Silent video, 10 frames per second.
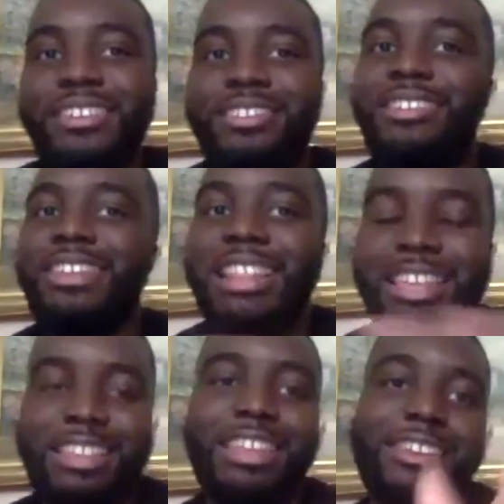so I was like,
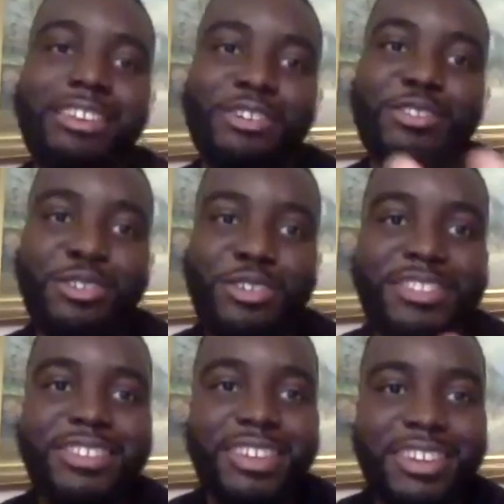let you lot do your
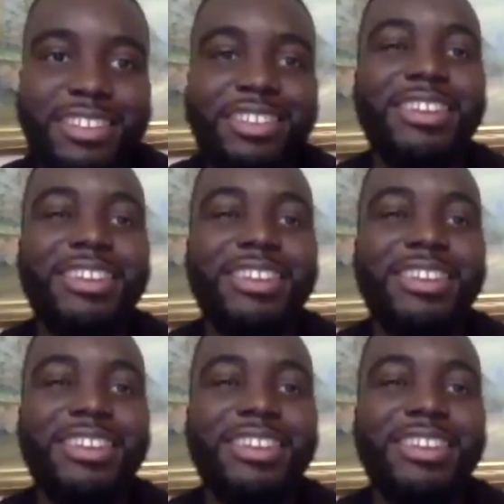thing, and then